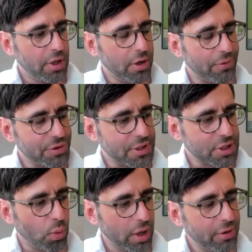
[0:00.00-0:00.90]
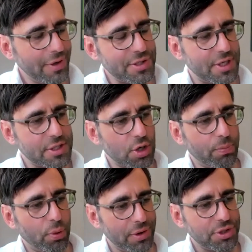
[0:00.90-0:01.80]
You know, this is one of the reasons it's
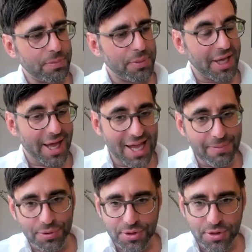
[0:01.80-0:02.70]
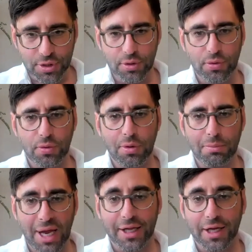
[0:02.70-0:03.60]
so important to be able to
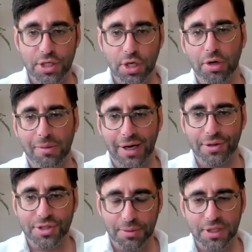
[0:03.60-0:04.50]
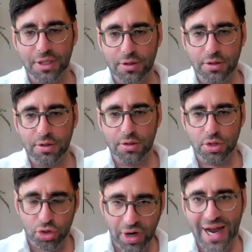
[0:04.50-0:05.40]
make a joke about something
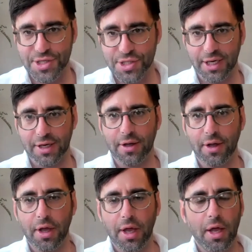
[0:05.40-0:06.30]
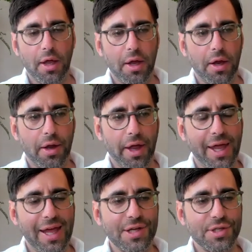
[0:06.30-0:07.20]
tragic.
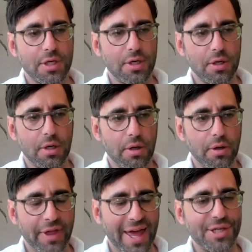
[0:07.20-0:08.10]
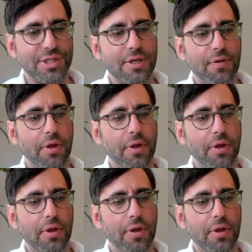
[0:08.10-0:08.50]
Is that